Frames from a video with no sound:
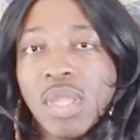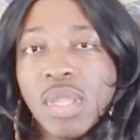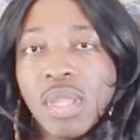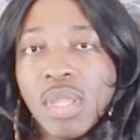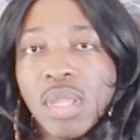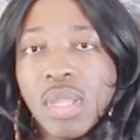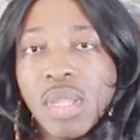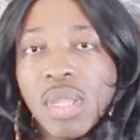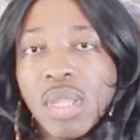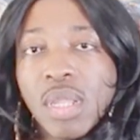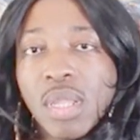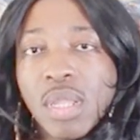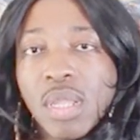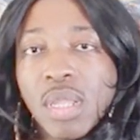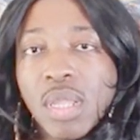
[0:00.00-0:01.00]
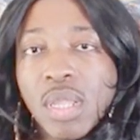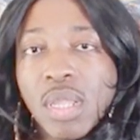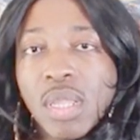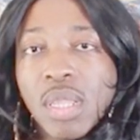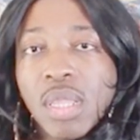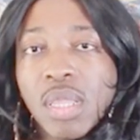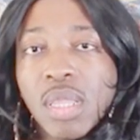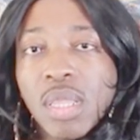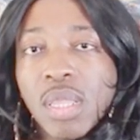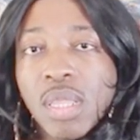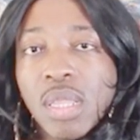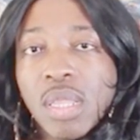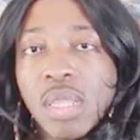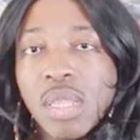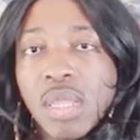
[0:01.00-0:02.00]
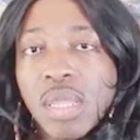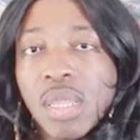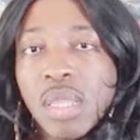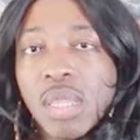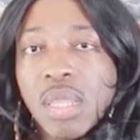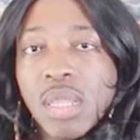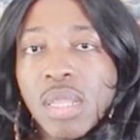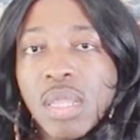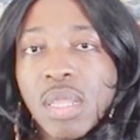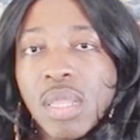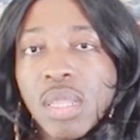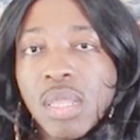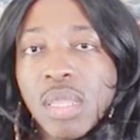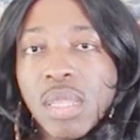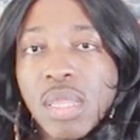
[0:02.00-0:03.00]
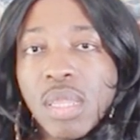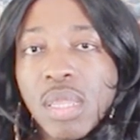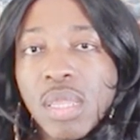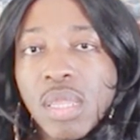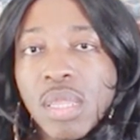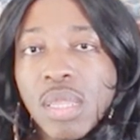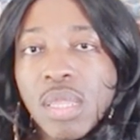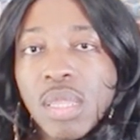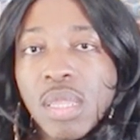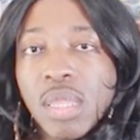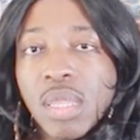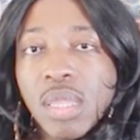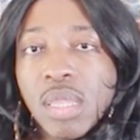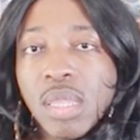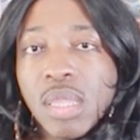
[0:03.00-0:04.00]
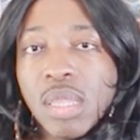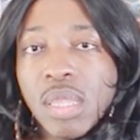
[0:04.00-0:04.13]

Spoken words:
(no one is talking)